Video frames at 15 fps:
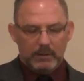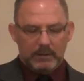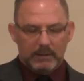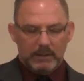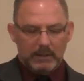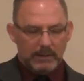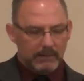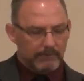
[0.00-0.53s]

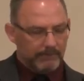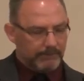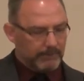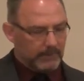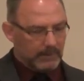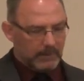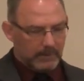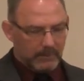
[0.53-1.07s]
Again,
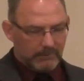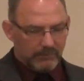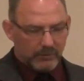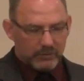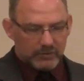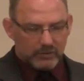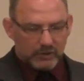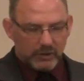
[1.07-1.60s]

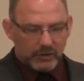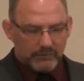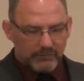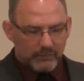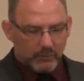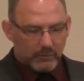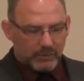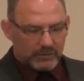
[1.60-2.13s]
verse
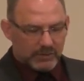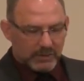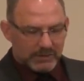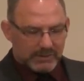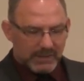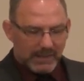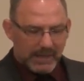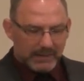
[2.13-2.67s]
34 says,
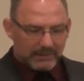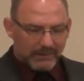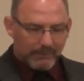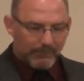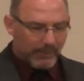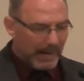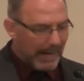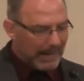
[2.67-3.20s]
He had
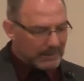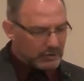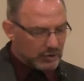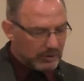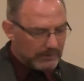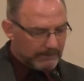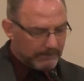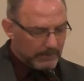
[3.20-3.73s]

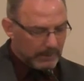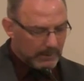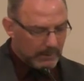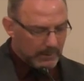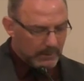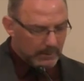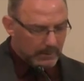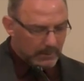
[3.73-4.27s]
compassion
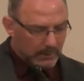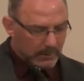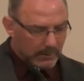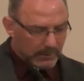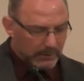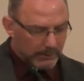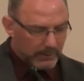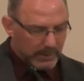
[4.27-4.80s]

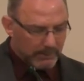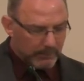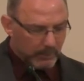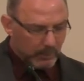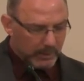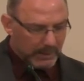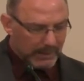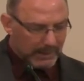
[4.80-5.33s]
on the people.
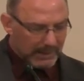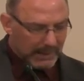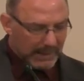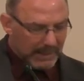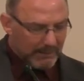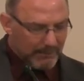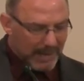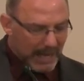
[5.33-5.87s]
When he
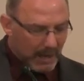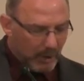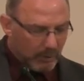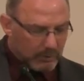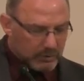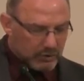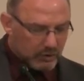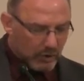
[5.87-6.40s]
came
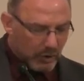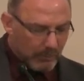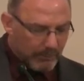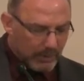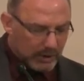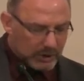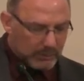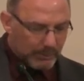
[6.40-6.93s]
out, saw
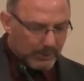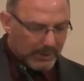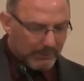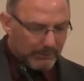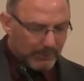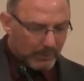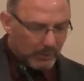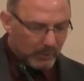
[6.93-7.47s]
much
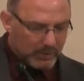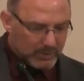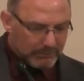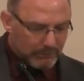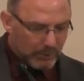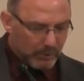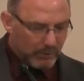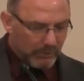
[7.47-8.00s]
people, and was
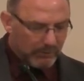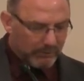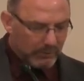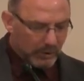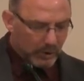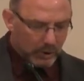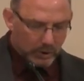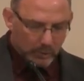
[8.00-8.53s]
moved
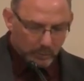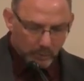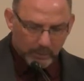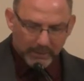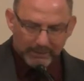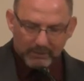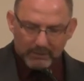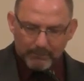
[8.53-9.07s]

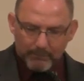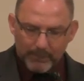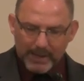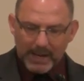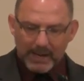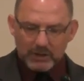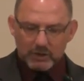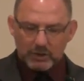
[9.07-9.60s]
with
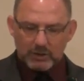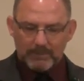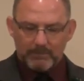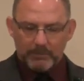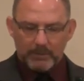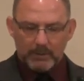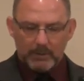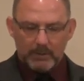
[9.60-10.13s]
compassion
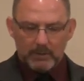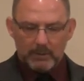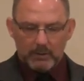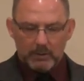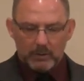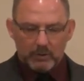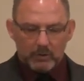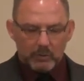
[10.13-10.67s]

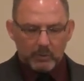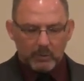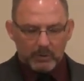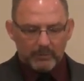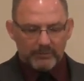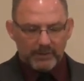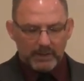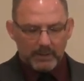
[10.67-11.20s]

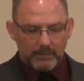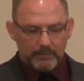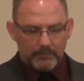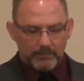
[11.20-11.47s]
toward them.